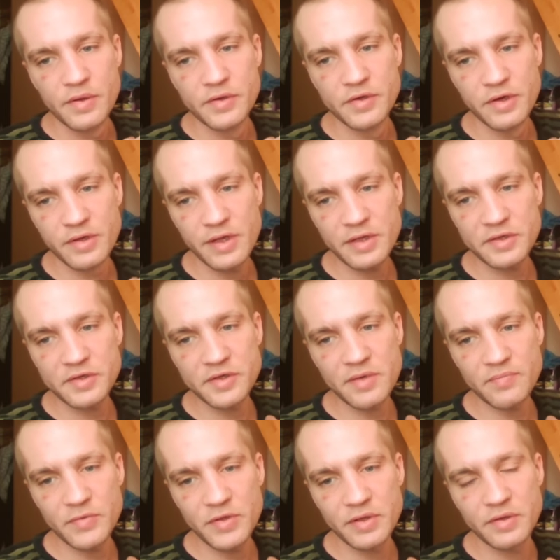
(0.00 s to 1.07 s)
So that's
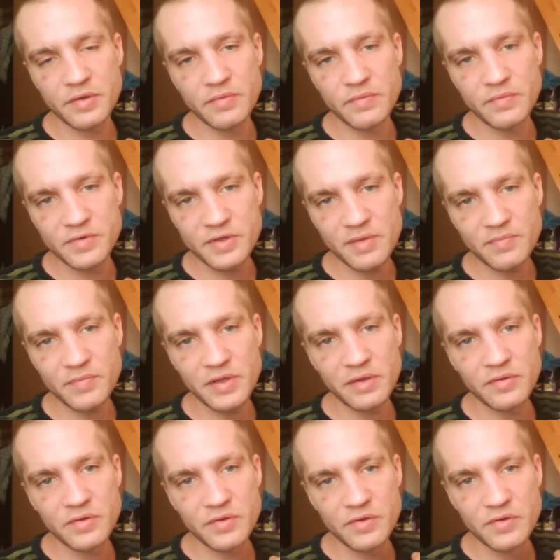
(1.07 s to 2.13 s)
something
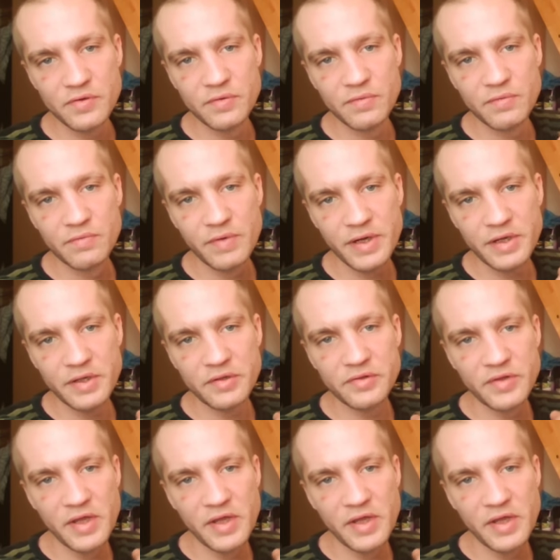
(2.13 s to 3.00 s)
to really